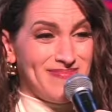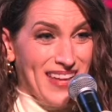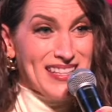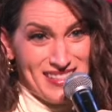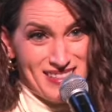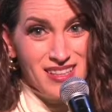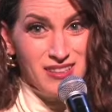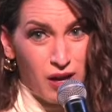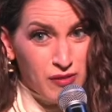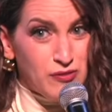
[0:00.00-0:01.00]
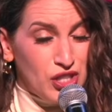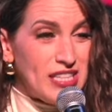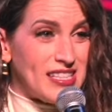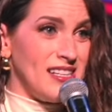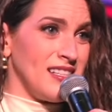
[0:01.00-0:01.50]
That's the love of
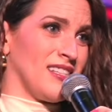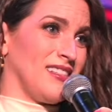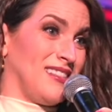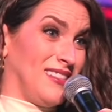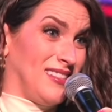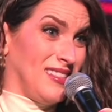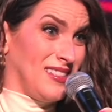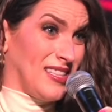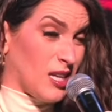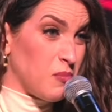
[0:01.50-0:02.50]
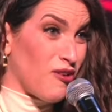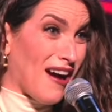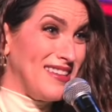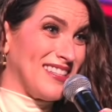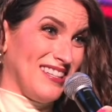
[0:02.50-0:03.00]
Jesus. To
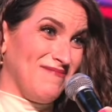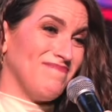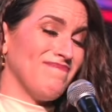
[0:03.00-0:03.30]
summarize it,